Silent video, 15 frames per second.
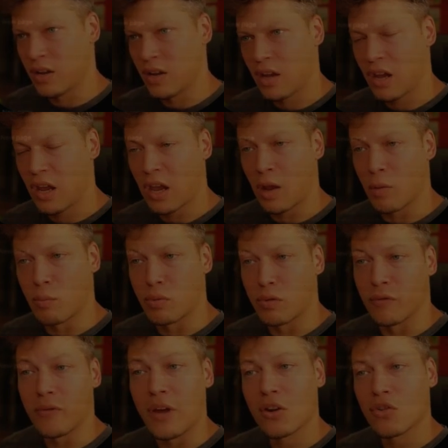And
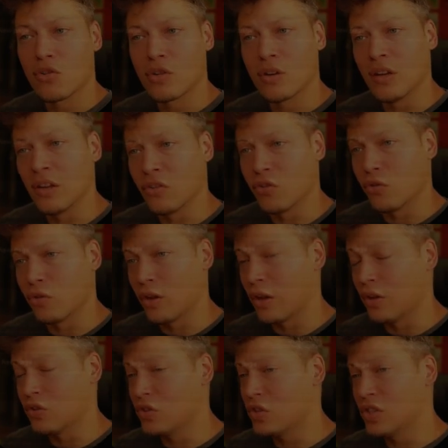perfection is a
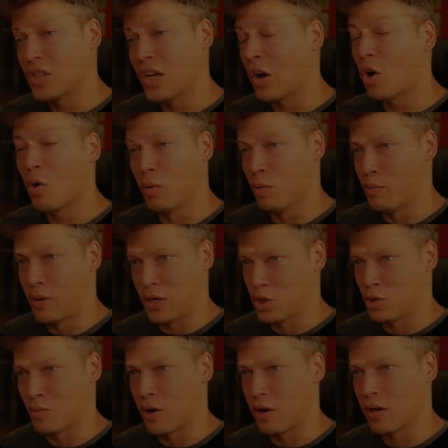terrible
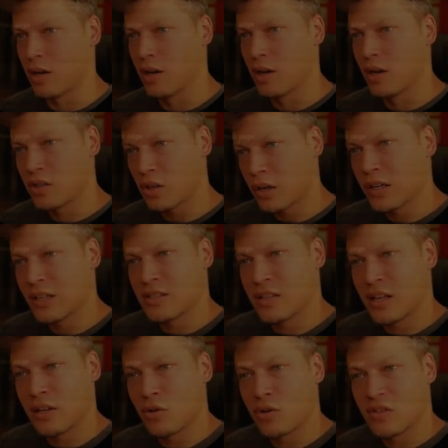benchmark. Targets
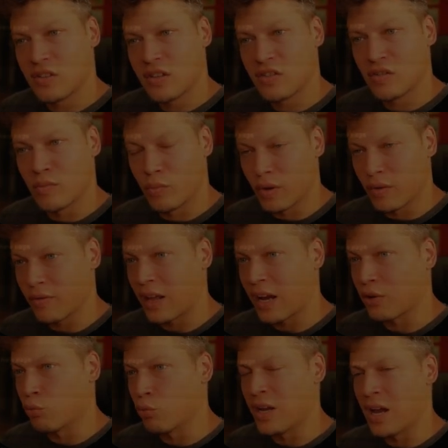let your system reflect
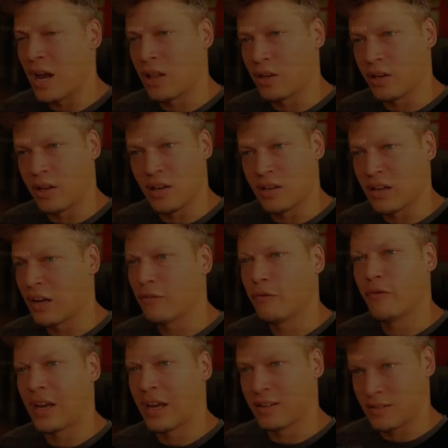reality, not
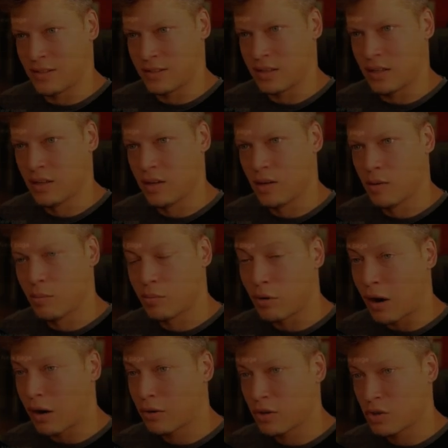fantasy.
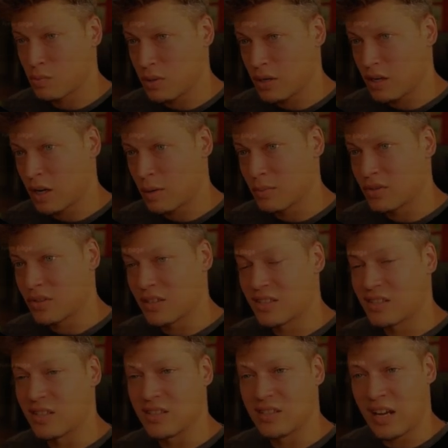Progress becomes
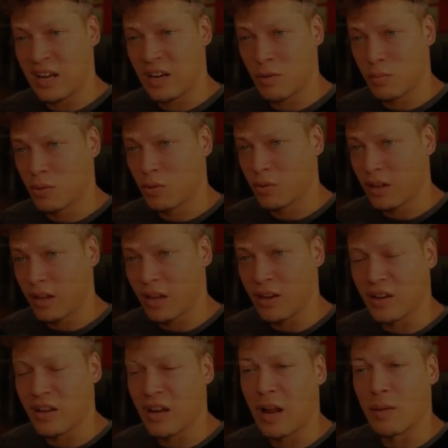sustainable and
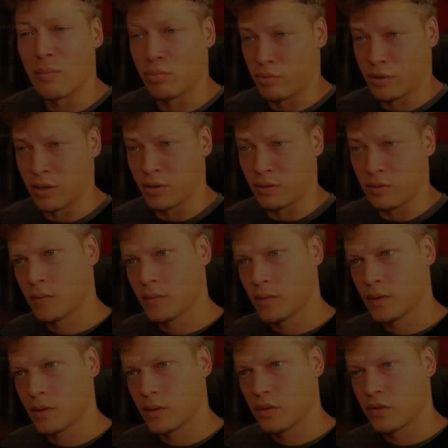not brittle.
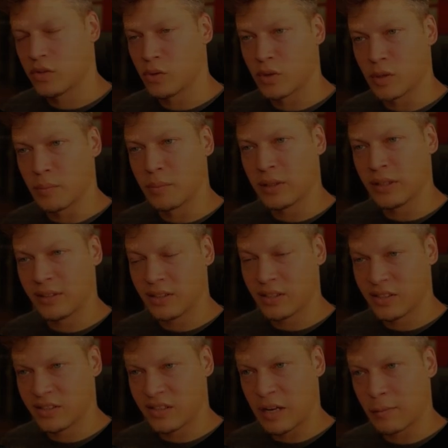So complete this
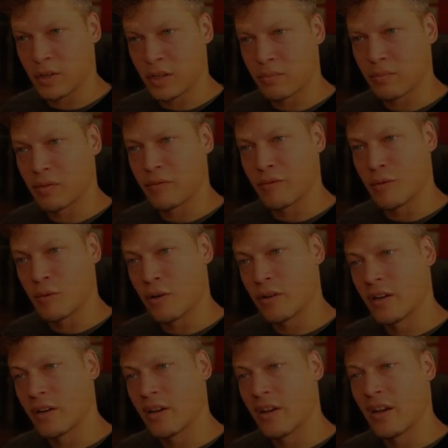step number 4
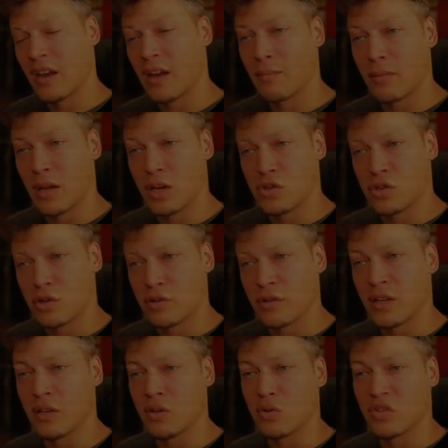and make sure that
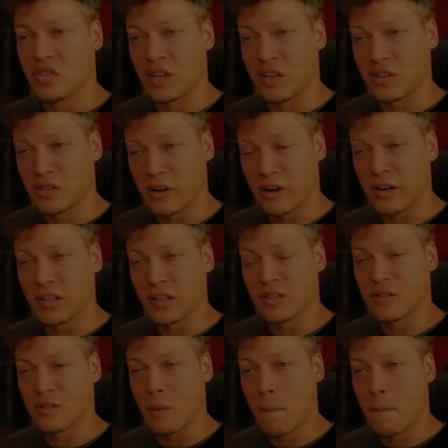you set
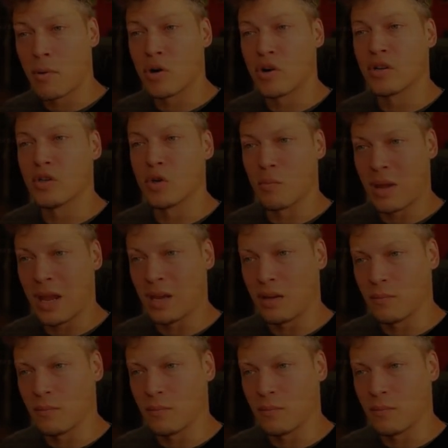targets per domain.